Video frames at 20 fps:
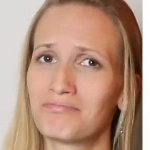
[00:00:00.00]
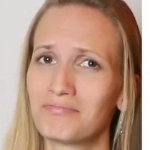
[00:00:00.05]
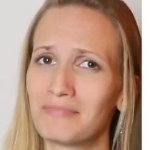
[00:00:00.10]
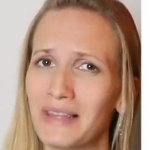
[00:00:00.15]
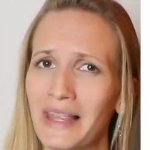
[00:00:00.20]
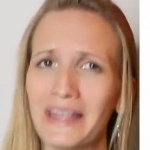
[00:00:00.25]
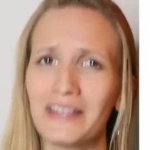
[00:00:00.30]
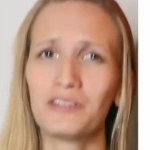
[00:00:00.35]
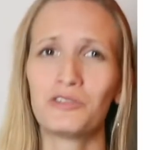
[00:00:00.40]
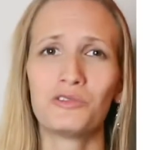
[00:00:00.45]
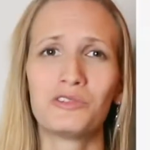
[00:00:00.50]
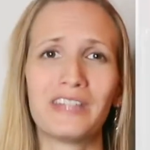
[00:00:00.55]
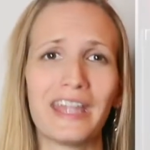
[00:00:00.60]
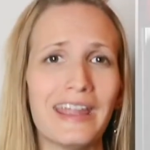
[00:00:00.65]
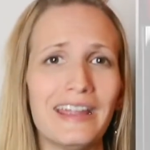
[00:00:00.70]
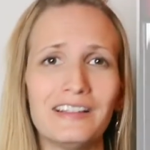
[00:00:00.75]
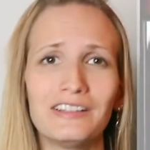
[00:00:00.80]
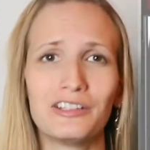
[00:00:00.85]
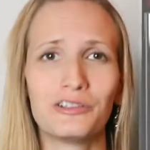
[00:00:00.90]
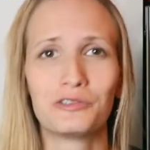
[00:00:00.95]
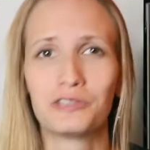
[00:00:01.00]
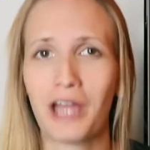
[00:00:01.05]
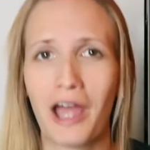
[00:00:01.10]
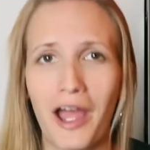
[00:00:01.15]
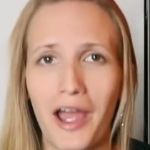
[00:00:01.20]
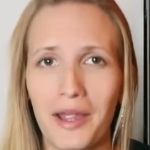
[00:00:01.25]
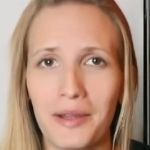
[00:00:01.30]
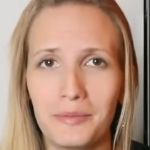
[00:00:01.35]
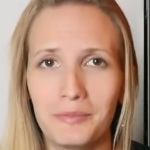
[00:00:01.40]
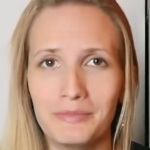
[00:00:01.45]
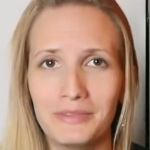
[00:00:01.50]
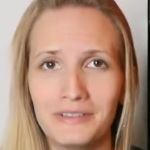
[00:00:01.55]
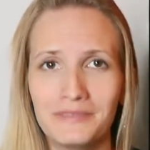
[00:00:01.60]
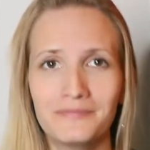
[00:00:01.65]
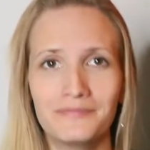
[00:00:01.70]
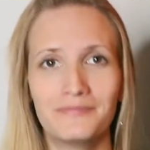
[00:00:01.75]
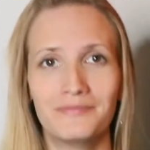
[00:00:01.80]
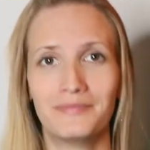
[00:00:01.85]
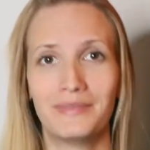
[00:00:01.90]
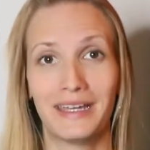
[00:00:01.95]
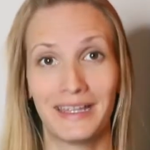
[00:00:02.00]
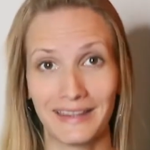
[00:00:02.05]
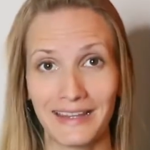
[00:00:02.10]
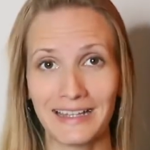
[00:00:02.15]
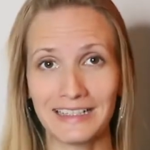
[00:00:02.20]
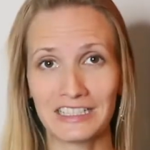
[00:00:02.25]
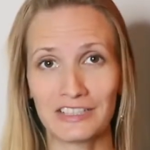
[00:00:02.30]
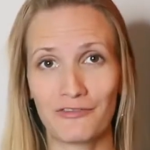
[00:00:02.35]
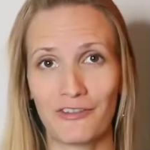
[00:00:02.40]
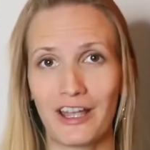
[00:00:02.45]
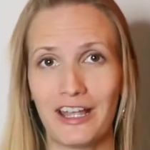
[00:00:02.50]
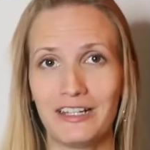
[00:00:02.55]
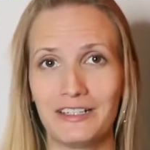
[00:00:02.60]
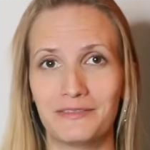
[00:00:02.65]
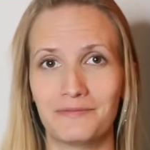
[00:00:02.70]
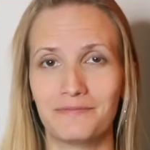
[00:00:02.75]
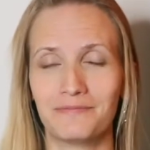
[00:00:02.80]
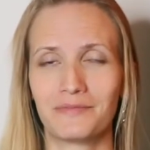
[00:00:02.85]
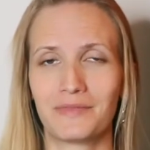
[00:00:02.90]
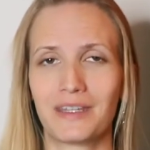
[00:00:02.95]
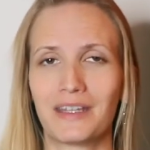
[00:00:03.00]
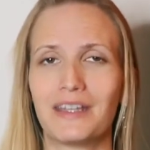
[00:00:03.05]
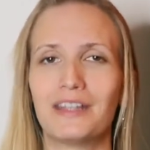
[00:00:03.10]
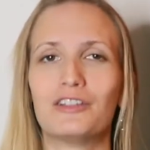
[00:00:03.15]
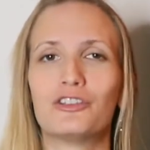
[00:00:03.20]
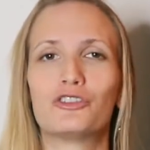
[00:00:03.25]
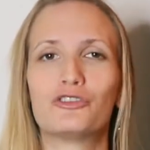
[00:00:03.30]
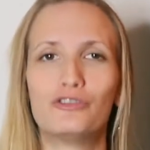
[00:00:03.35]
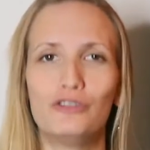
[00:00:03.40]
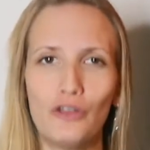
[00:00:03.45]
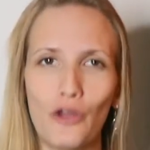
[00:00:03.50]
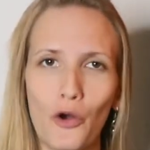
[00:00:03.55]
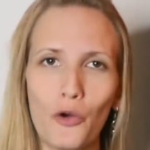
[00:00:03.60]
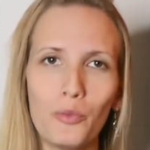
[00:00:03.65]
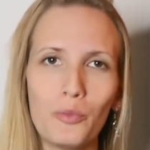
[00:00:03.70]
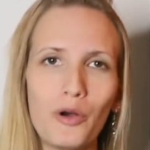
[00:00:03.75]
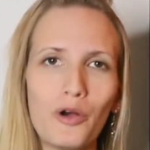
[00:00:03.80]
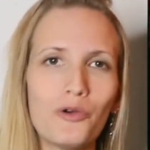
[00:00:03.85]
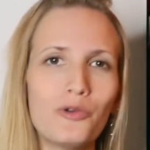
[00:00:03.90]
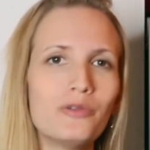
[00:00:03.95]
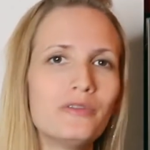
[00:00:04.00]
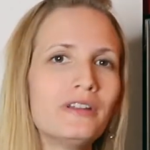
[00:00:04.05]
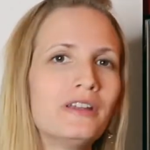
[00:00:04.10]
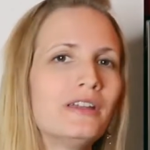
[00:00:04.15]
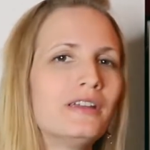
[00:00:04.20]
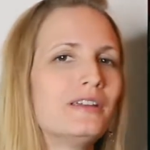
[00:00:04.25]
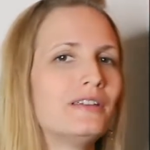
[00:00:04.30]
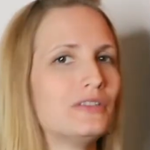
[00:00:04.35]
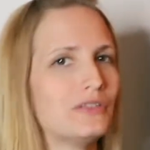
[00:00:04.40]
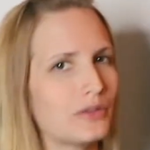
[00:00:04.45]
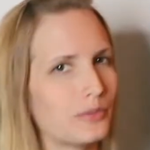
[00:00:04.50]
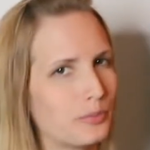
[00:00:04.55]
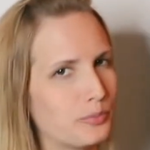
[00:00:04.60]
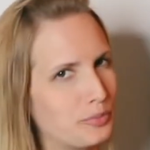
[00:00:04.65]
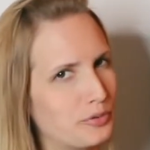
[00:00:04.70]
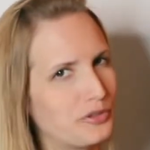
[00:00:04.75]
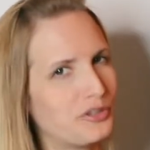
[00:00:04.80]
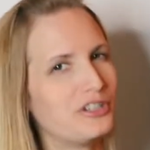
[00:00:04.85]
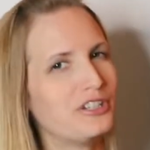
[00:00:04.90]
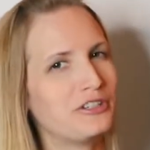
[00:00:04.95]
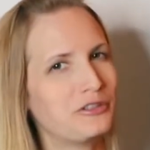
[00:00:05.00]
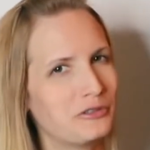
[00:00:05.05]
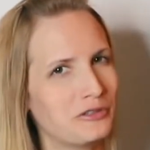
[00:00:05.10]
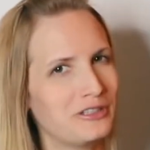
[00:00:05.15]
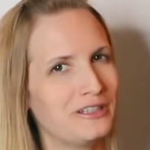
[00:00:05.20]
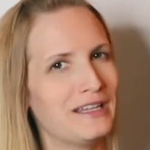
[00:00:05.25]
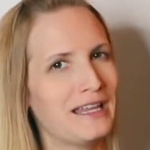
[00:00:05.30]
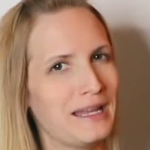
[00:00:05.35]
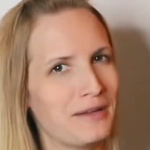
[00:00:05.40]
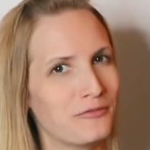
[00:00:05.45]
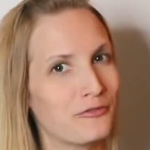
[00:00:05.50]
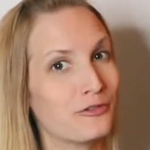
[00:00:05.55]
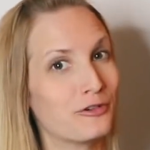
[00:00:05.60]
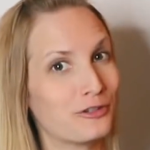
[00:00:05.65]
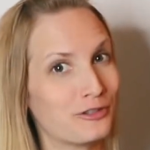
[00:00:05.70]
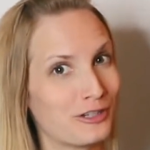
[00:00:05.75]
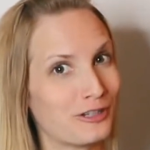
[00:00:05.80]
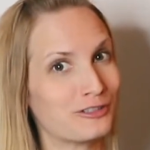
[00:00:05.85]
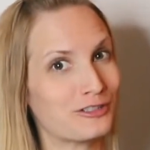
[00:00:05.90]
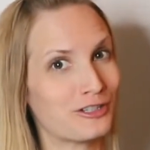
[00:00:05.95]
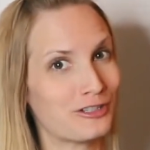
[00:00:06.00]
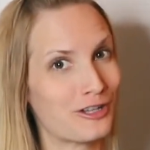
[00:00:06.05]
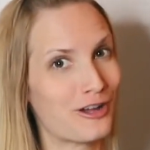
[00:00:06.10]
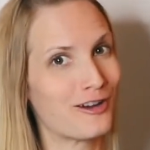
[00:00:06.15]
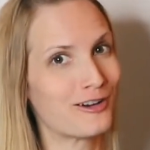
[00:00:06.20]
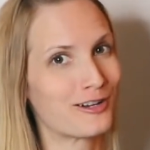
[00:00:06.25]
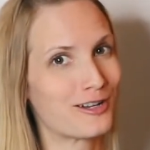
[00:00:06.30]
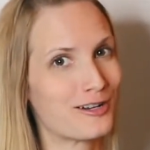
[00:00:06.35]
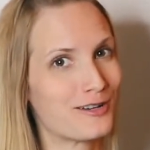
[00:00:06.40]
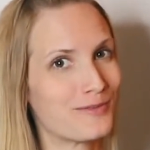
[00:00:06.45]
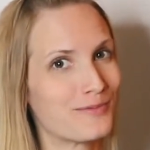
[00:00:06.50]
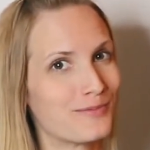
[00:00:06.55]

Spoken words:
like to take their time and that's fine. And Slow-mo? It's a pretty good name for such a dog.